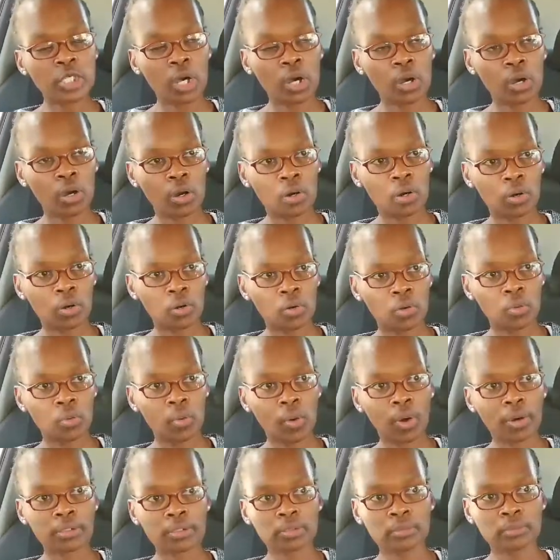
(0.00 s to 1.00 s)

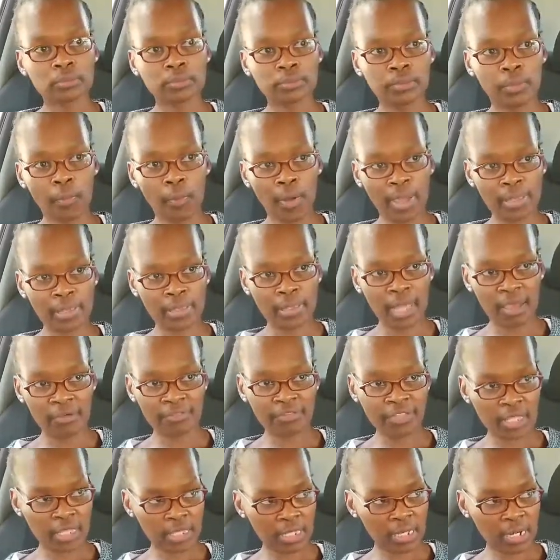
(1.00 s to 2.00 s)
So when
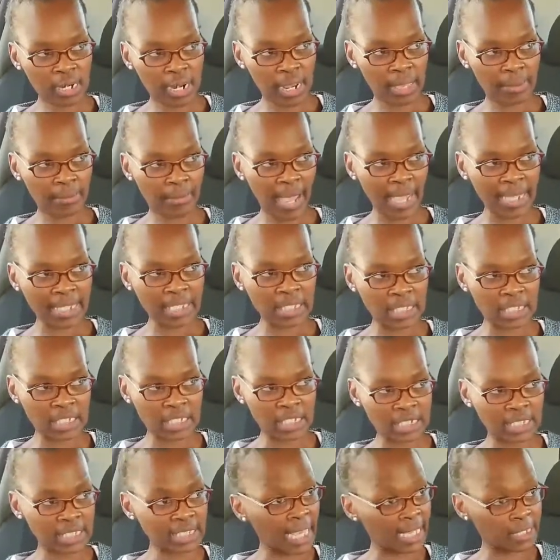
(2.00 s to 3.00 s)
after the rape, I
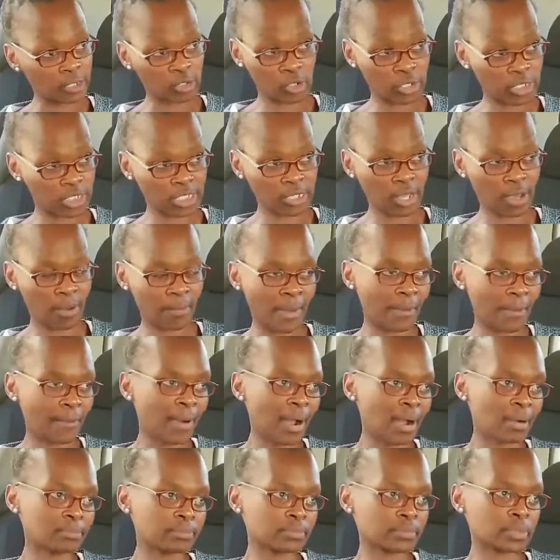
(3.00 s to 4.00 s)
didn't actually tell my
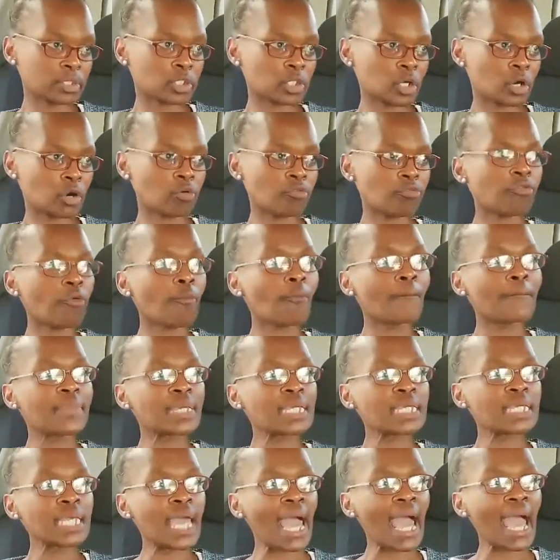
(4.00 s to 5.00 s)
mom. So for
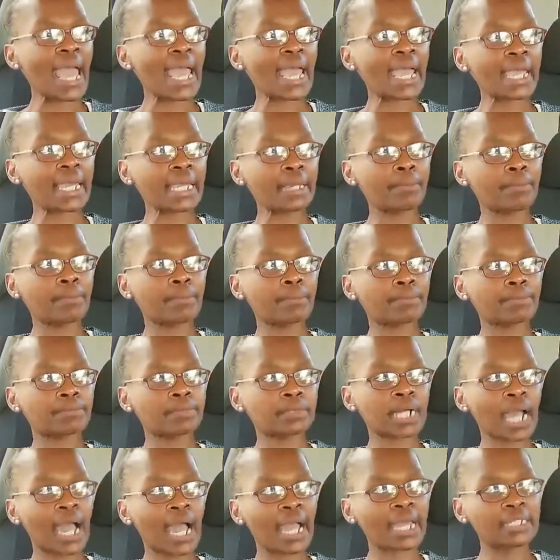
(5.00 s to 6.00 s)
me, I
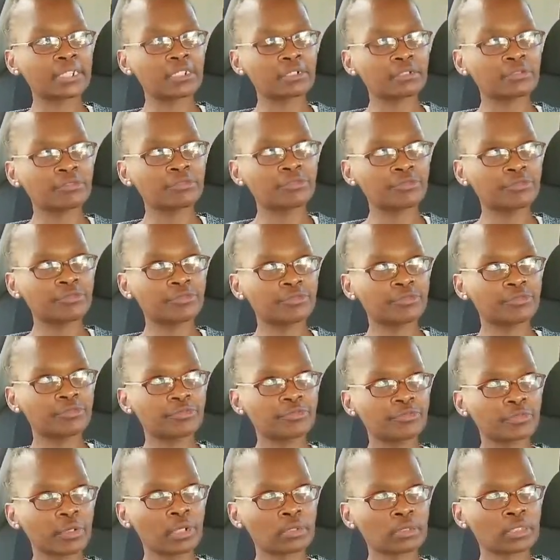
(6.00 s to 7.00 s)
kind of
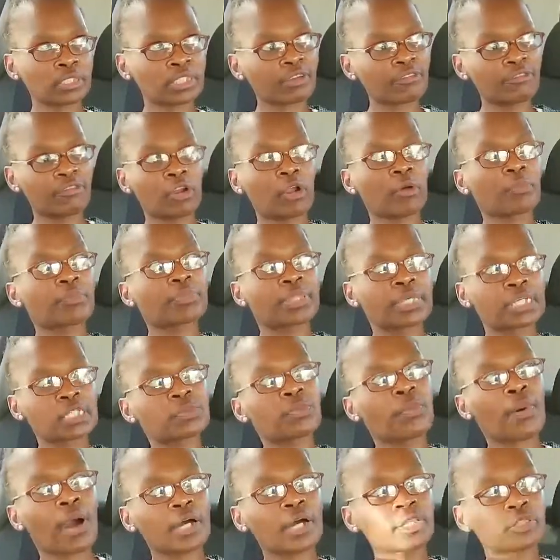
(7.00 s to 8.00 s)
developed
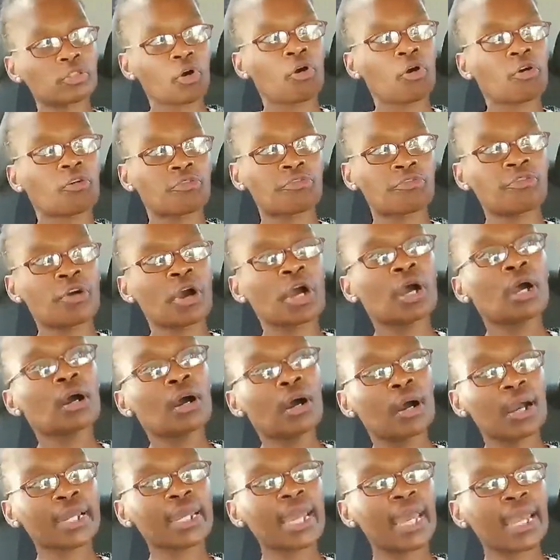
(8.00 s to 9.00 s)
this part of,
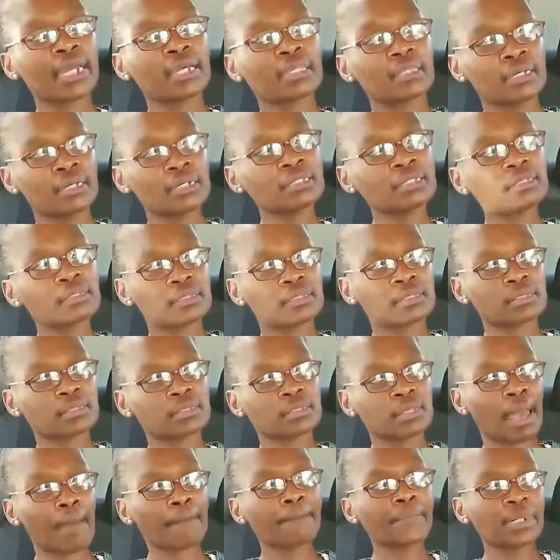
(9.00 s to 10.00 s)
okay,
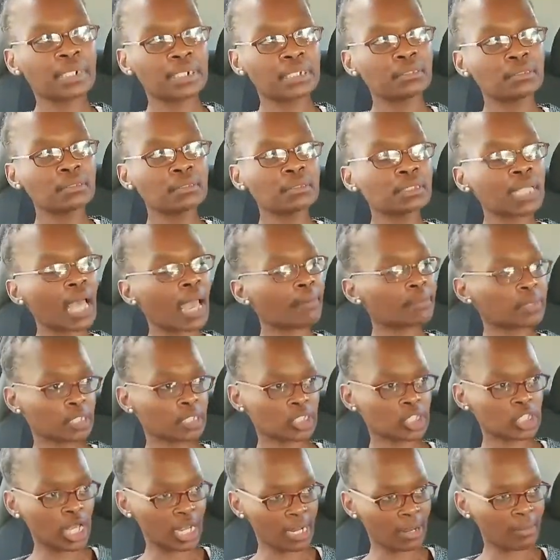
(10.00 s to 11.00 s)
this happened,
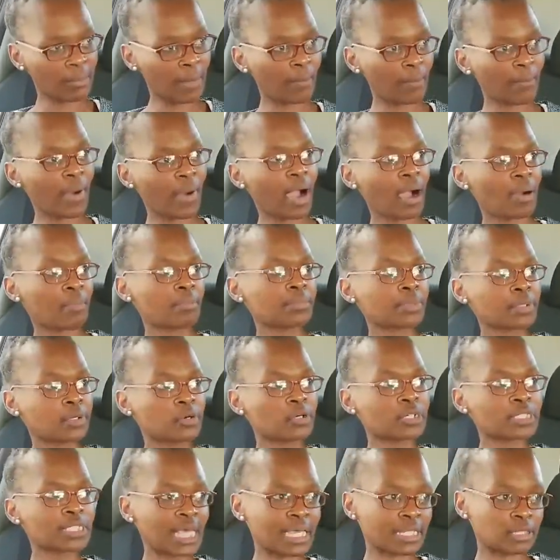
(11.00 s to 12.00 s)
I'm not telling my mom
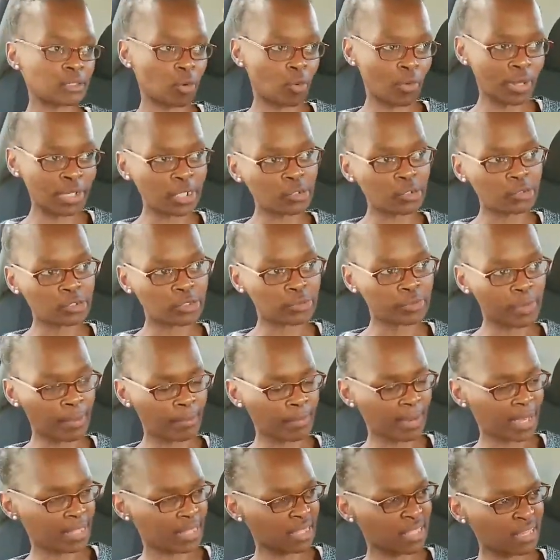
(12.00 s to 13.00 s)
because I don't want to lose
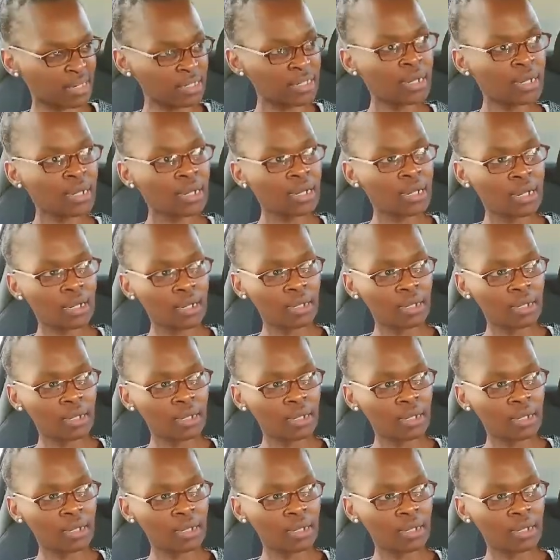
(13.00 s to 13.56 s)
my mother.